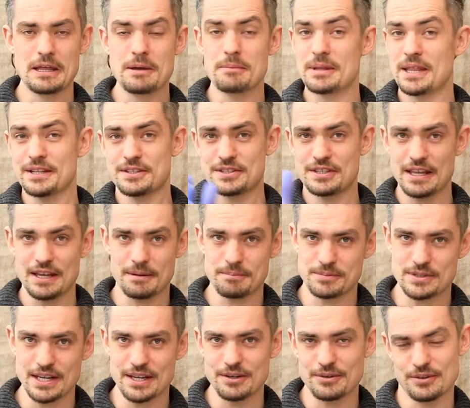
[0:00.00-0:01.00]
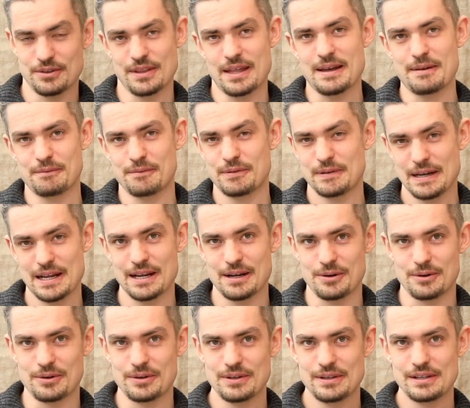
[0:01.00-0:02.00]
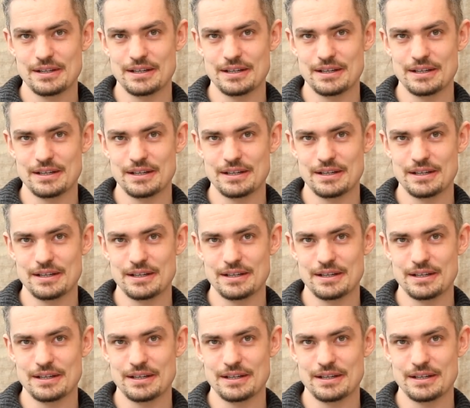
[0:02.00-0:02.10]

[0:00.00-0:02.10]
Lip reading: But that's the update on that for now.